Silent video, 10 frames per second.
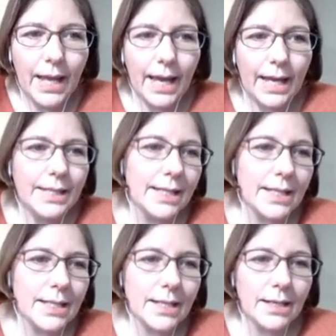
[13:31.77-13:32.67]
And the
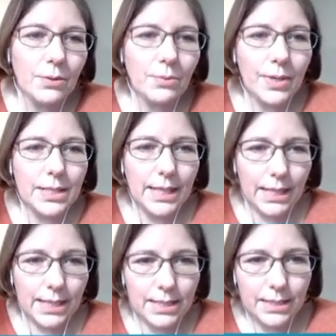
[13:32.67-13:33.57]
answer was
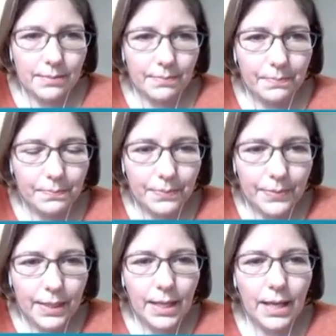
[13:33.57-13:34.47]
yes,
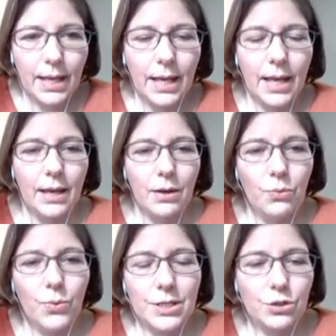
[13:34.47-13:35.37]

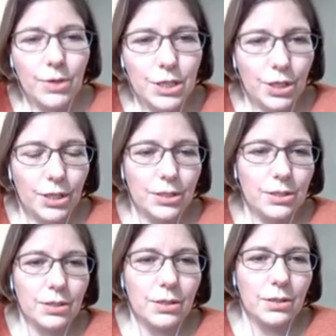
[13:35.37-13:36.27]
with a threshold
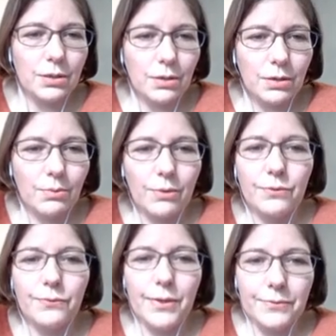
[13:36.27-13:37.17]
around
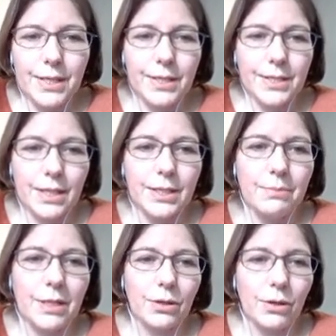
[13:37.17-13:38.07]
15
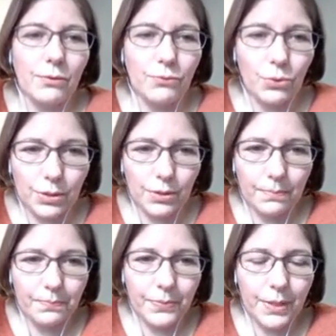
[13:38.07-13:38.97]
centimeters of water.
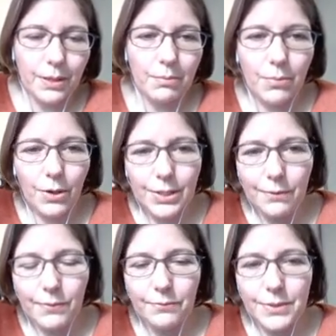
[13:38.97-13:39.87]
More than
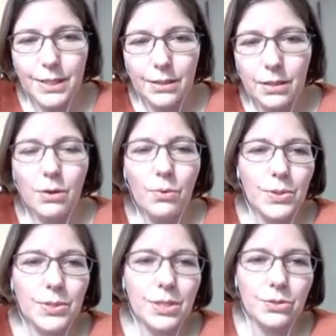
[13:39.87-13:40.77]
15
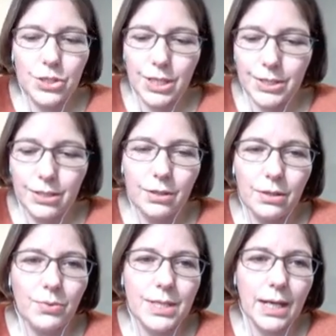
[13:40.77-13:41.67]
was associated
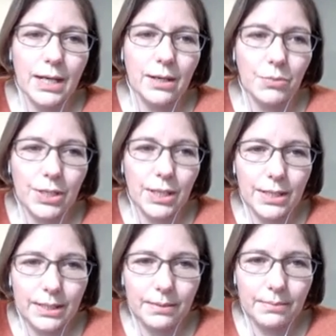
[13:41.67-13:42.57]
with higher mortality.